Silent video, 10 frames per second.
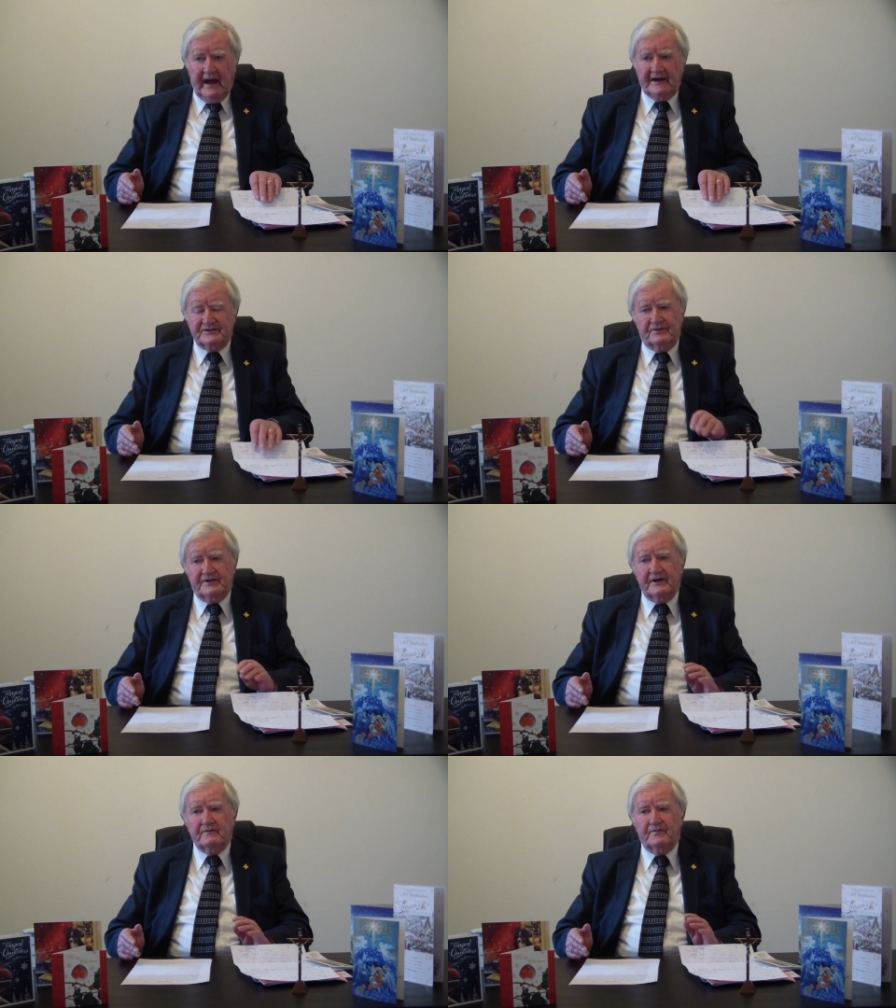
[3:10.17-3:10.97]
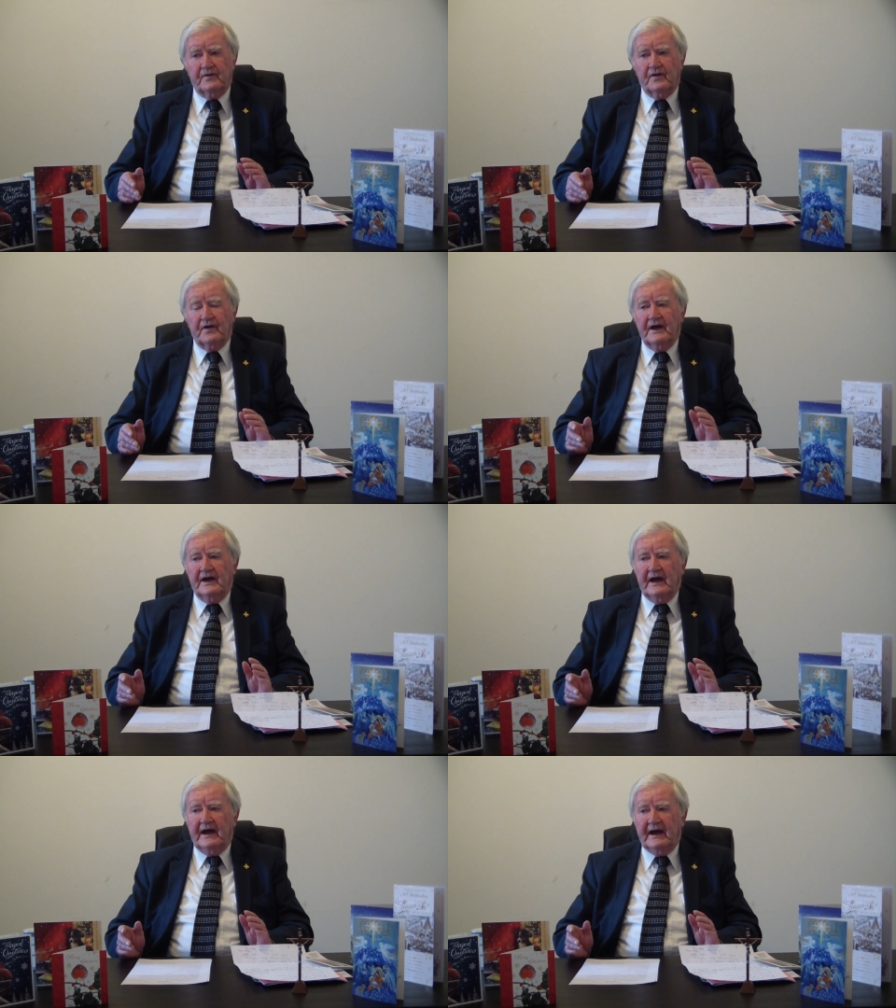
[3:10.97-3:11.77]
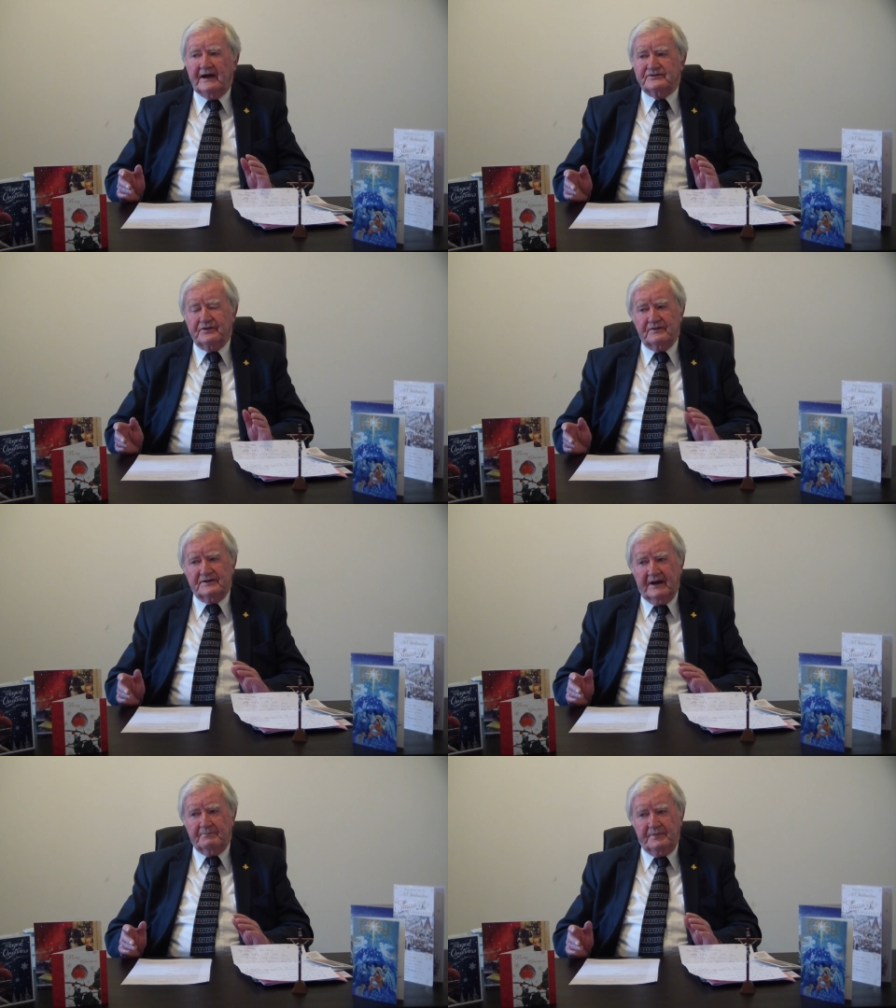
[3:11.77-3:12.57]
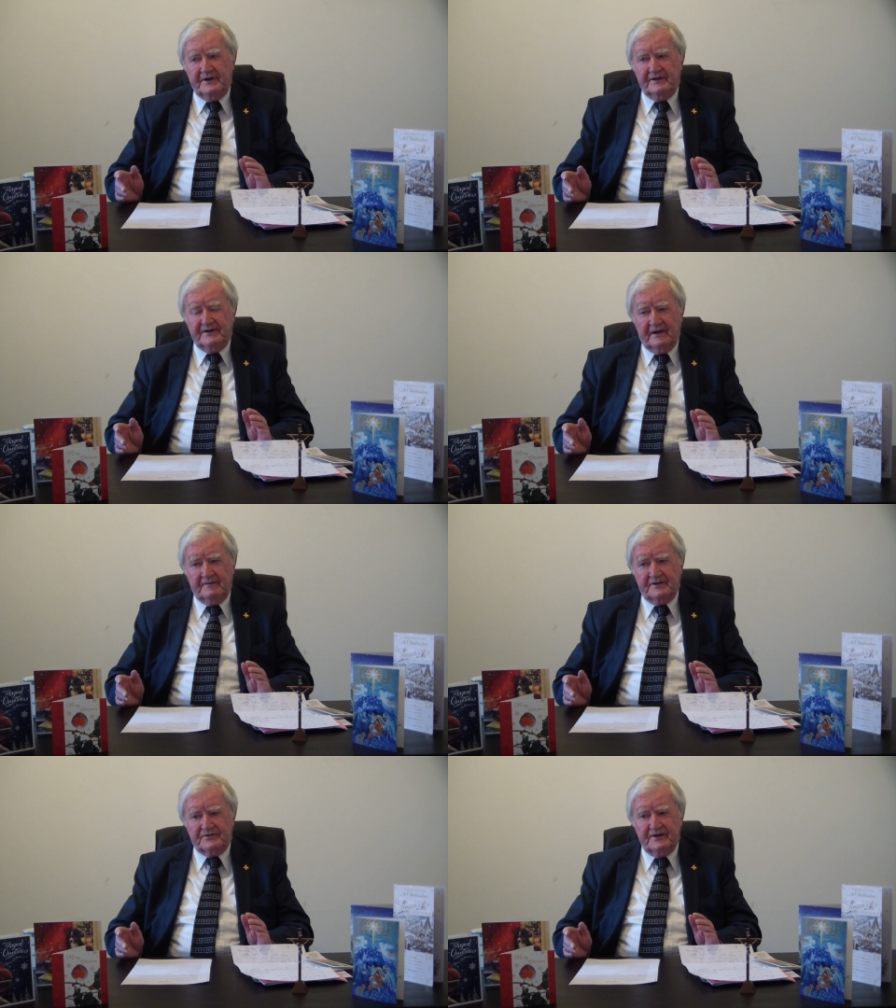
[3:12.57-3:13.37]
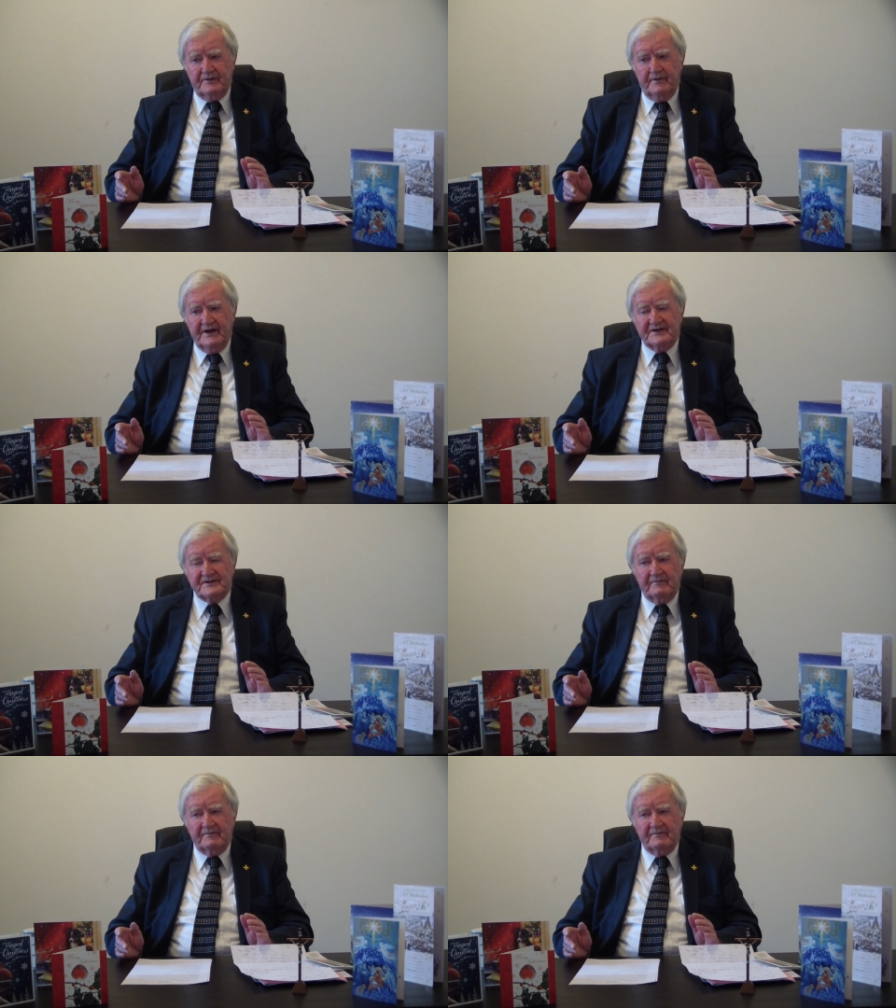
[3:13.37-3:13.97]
And so therefore, during that period of the 3 weeks,